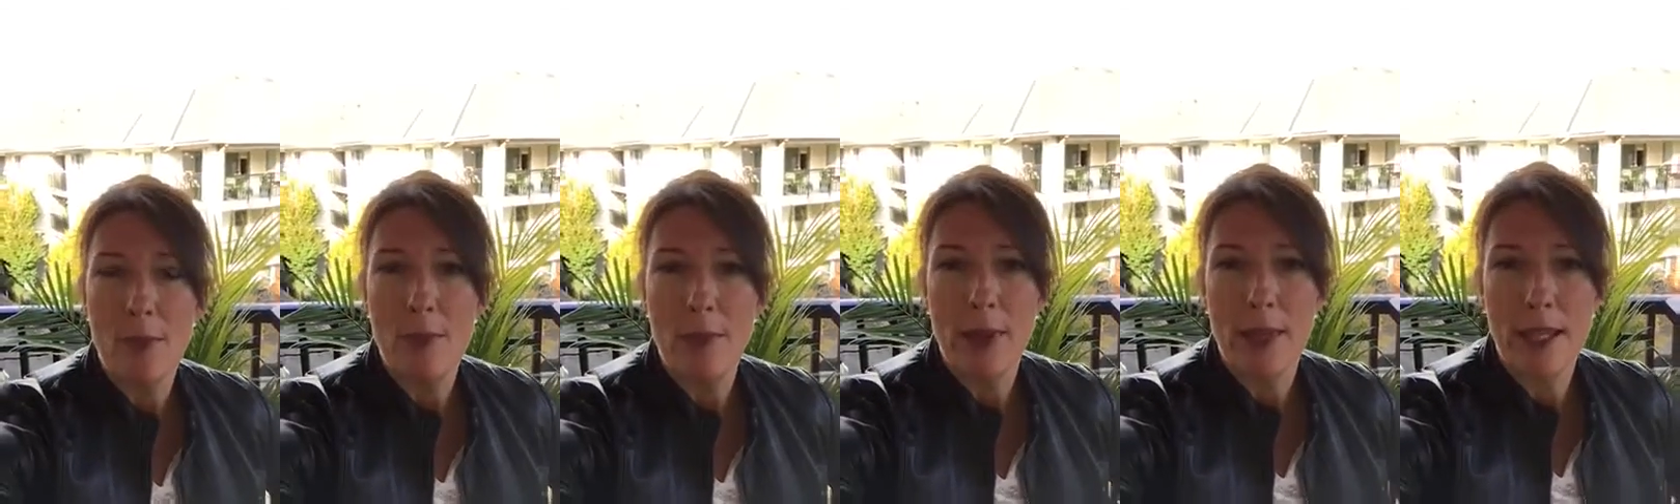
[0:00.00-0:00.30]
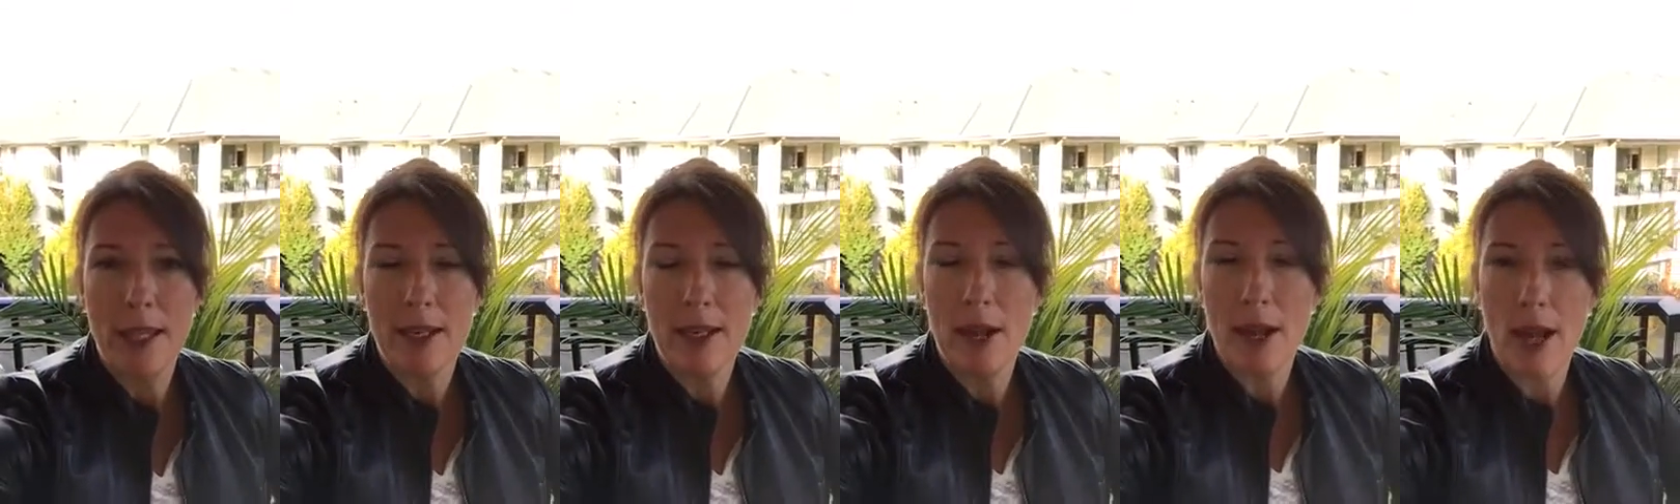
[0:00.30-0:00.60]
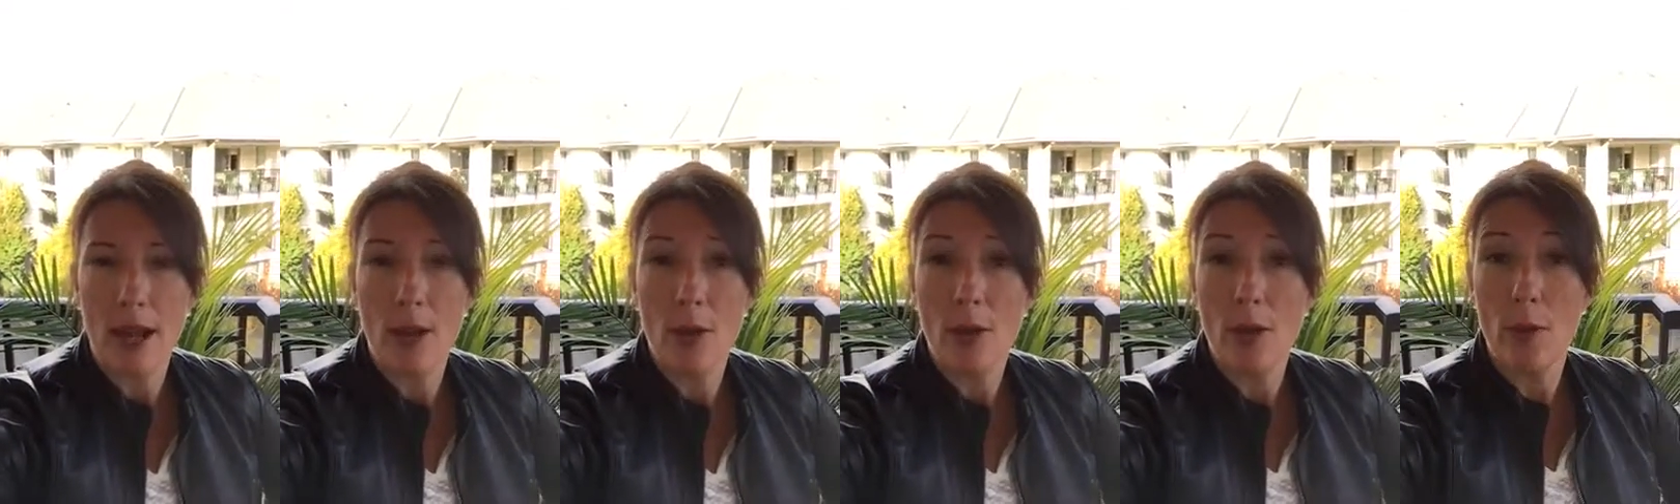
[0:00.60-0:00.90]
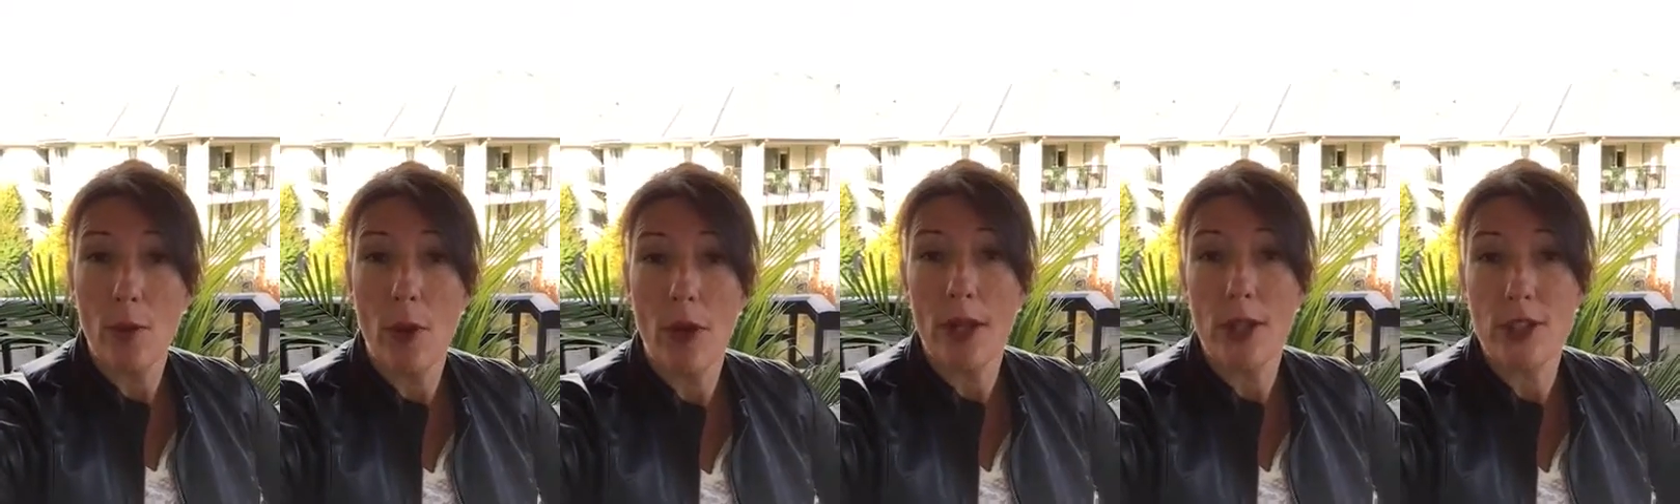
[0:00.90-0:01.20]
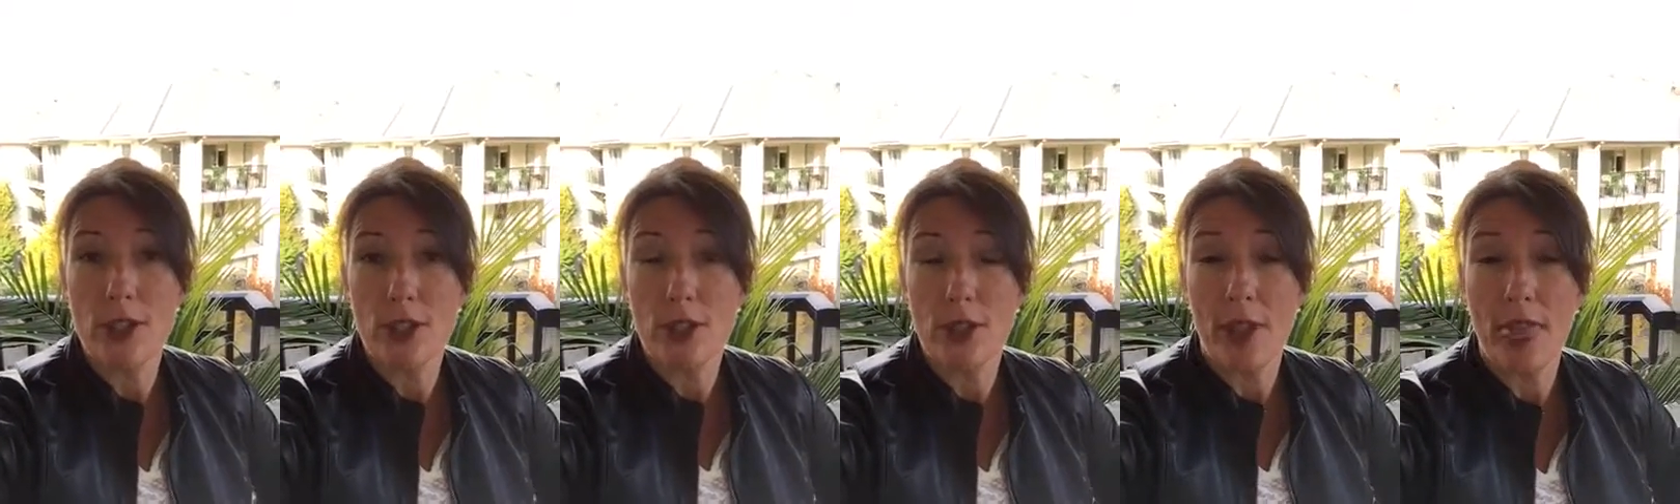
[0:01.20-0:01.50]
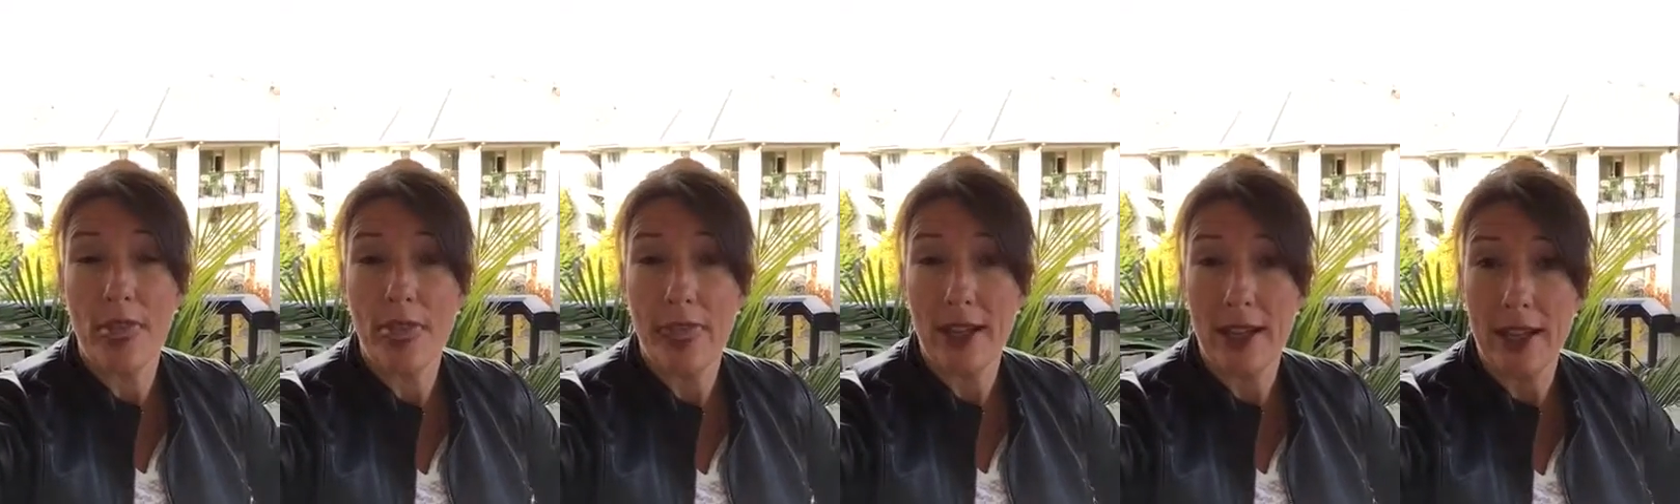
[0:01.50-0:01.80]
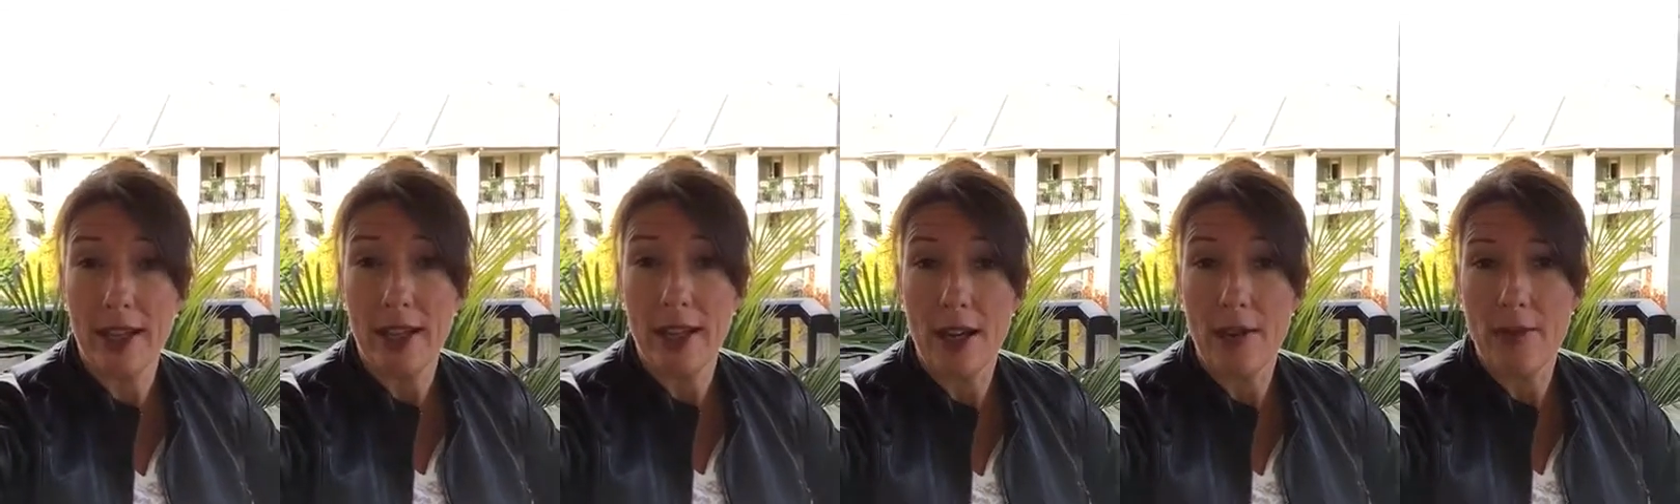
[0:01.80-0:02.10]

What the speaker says: But I only wanted you to think